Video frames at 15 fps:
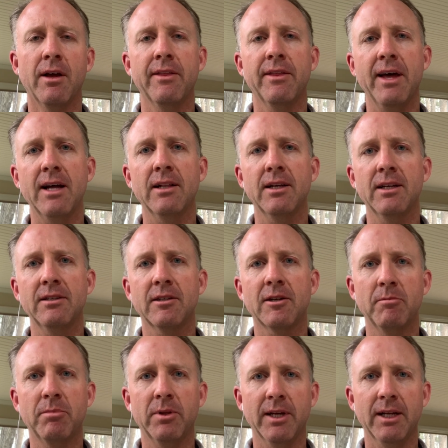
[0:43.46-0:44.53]
That led to
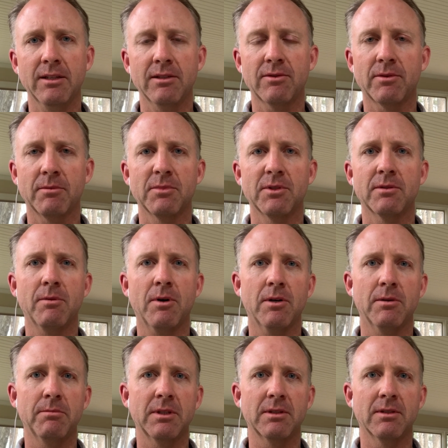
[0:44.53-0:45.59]
complaints from small
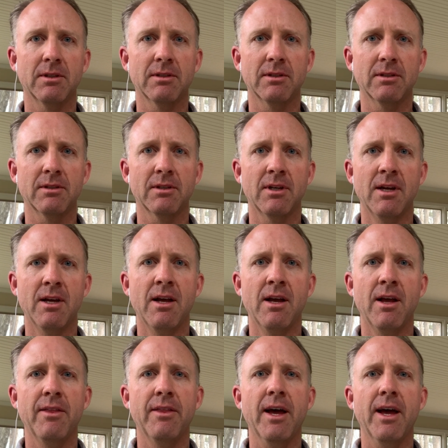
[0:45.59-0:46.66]
businesses
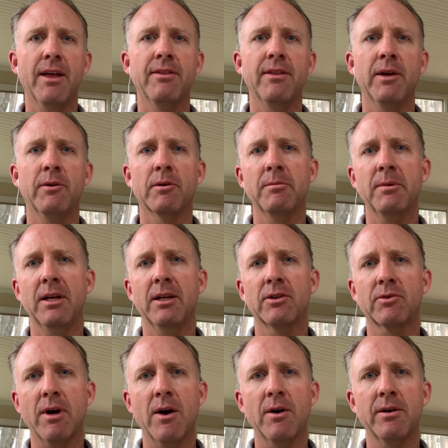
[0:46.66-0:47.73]
that they were being
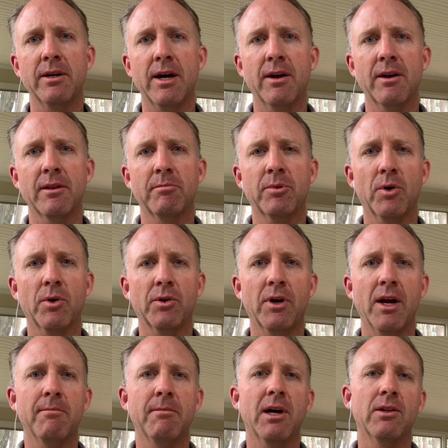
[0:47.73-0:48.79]
crowded out of the
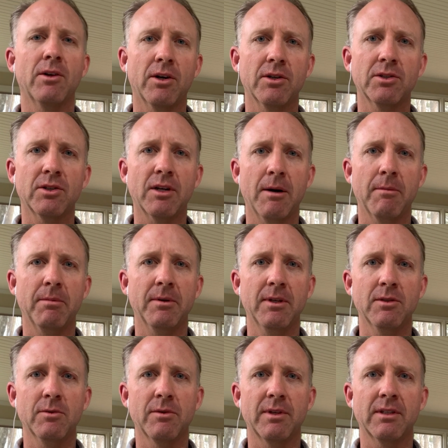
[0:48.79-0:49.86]
program by larger
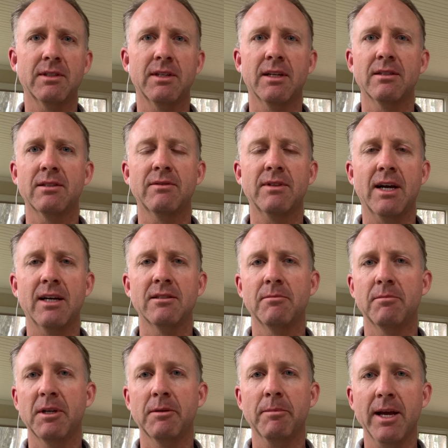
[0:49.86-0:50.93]
companies with extensive ties to
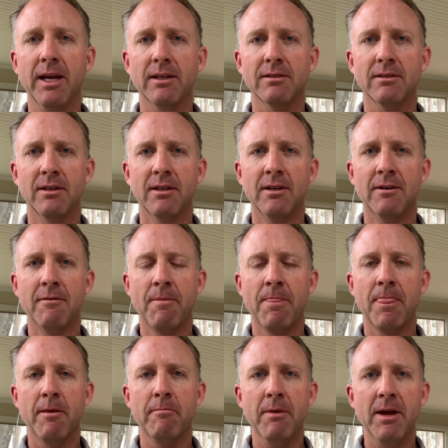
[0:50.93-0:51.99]
big banks.
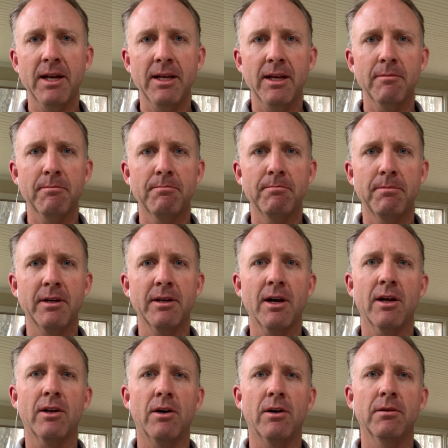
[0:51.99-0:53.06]
Many, but
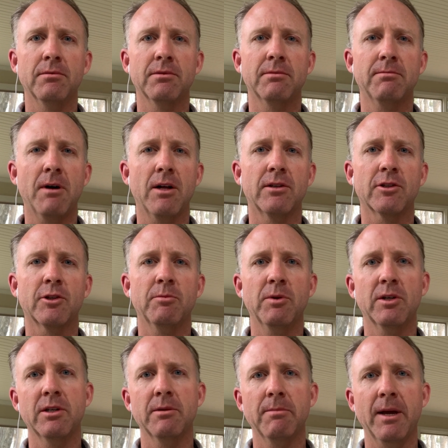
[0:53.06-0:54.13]
not all, smaller
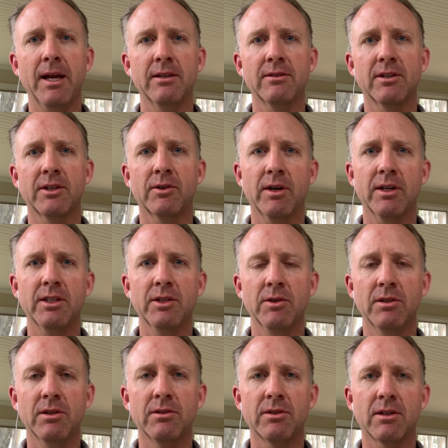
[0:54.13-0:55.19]
community banks and credit
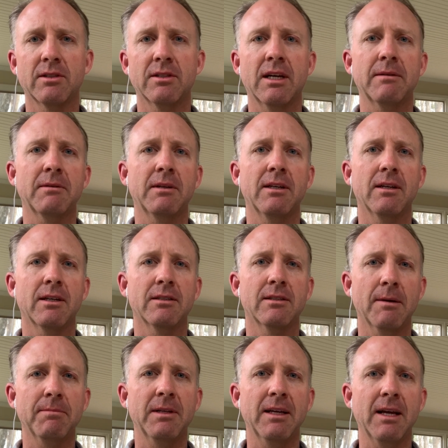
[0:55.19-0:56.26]
unions are
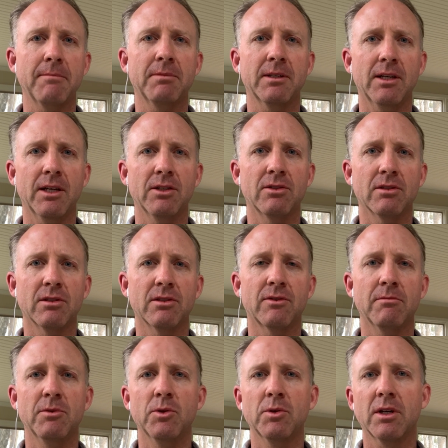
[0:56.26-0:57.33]
accepting applications
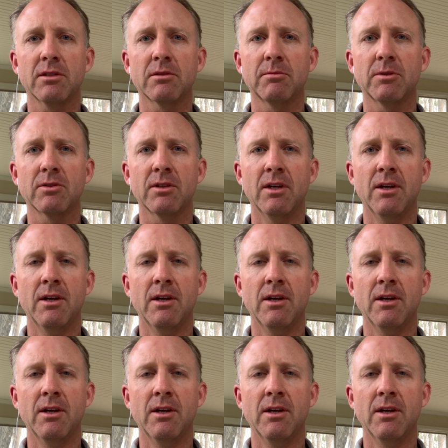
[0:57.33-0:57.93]
from new customers.